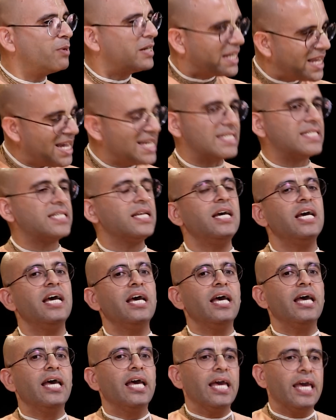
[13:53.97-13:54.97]
But yes,
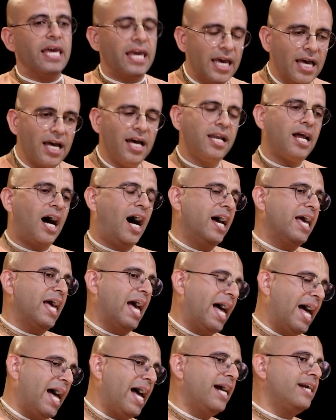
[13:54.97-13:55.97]
here I
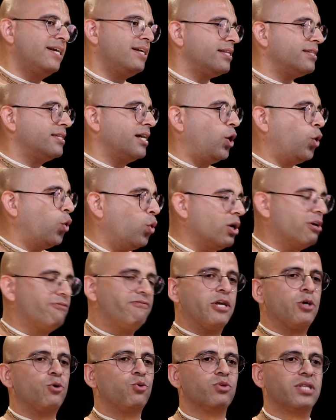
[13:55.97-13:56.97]
had the
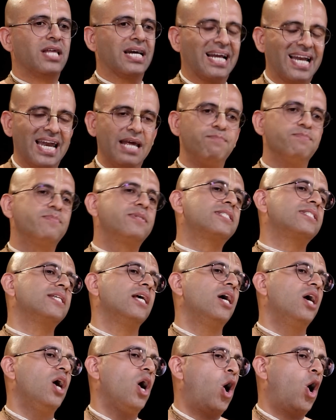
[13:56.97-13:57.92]
overview, the glimpse